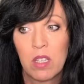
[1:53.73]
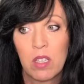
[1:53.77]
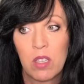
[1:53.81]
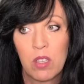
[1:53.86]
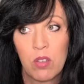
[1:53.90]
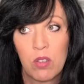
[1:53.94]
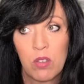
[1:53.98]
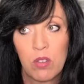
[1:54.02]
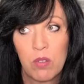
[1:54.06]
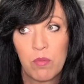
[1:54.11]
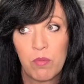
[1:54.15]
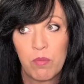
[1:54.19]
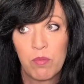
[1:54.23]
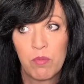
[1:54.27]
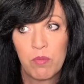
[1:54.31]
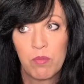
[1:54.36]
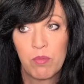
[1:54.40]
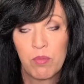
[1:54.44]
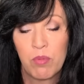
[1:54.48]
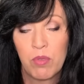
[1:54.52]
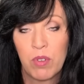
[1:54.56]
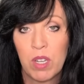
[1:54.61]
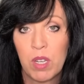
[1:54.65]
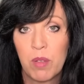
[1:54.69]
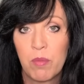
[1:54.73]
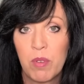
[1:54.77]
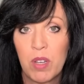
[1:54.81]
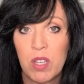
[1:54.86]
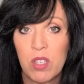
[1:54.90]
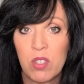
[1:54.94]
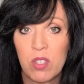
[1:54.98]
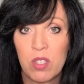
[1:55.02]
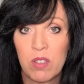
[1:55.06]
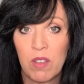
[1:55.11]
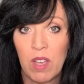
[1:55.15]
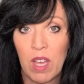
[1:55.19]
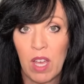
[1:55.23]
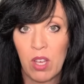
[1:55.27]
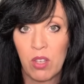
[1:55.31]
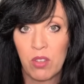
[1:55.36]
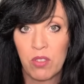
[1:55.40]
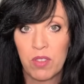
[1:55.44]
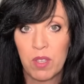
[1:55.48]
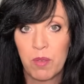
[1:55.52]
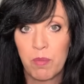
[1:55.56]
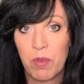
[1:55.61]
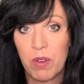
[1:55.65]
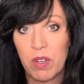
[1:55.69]
You're pretty much a
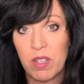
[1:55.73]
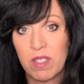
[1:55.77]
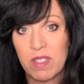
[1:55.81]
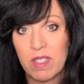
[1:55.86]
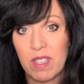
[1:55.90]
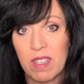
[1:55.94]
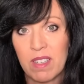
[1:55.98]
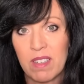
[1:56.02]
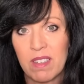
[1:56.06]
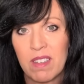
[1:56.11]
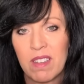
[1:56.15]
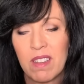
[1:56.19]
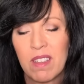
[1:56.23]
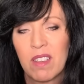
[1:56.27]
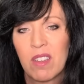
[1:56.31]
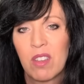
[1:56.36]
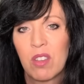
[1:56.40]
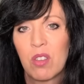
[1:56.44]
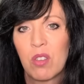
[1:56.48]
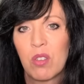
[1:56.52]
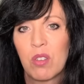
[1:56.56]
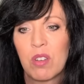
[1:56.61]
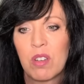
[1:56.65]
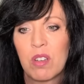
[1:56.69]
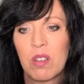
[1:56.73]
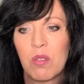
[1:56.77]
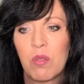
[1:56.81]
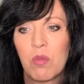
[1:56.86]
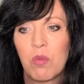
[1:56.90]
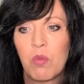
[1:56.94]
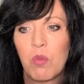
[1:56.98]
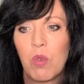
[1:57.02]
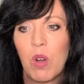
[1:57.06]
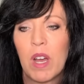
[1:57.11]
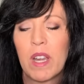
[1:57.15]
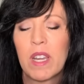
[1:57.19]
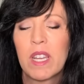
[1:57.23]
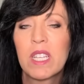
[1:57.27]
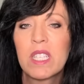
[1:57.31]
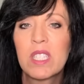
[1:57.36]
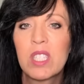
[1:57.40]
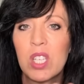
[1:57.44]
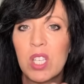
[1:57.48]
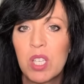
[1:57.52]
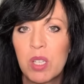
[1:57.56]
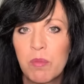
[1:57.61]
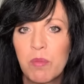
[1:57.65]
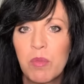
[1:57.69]
healthy person. You're wanting
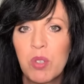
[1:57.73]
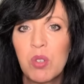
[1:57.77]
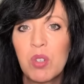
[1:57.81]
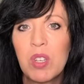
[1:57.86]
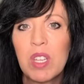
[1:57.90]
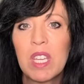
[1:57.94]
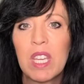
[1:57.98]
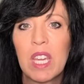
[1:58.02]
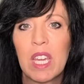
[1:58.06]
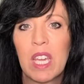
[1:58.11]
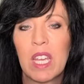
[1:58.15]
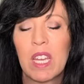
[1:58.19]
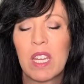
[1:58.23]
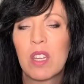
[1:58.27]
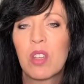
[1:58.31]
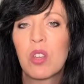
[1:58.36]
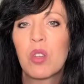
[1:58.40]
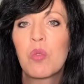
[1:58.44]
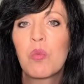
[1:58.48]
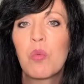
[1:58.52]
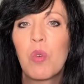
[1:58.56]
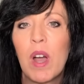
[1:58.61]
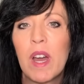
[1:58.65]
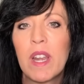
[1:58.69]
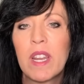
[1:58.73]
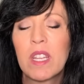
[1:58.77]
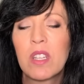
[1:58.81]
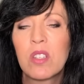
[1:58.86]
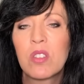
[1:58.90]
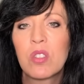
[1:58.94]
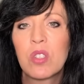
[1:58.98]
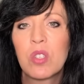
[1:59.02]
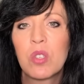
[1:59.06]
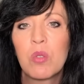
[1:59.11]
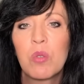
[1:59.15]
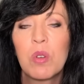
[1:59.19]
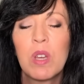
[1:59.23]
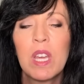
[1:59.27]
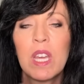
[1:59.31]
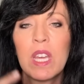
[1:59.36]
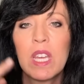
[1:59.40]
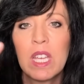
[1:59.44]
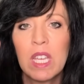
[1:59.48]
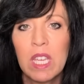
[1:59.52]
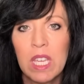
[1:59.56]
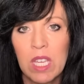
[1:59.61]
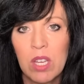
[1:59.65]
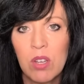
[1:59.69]
to communicate and you're wanting to
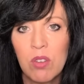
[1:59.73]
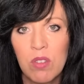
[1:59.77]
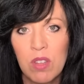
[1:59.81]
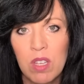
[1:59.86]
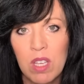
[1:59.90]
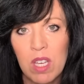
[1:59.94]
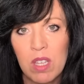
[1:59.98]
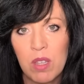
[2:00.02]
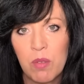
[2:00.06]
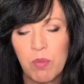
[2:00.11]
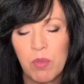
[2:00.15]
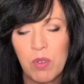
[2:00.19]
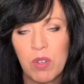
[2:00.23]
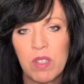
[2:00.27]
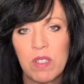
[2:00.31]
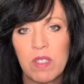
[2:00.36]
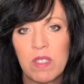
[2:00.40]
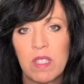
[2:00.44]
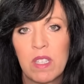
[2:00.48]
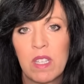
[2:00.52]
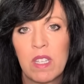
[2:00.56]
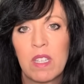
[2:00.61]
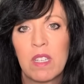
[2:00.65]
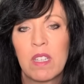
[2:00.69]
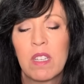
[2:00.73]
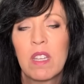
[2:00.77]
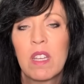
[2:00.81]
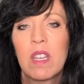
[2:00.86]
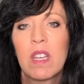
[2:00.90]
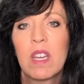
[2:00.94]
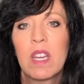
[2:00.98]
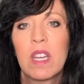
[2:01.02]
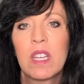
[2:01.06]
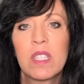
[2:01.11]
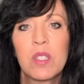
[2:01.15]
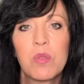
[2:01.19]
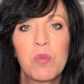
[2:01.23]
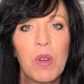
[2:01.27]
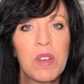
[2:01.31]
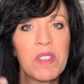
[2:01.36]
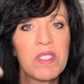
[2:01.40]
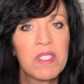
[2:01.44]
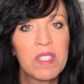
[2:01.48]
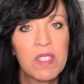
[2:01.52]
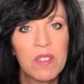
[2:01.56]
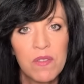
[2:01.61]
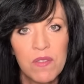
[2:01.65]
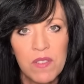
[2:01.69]
hear the other person as well
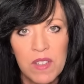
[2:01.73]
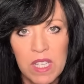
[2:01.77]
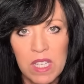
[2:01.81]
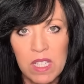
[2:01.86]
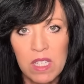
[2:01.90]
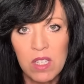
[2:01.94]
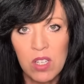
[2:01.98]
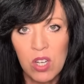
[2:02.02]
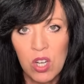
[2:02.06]
as feel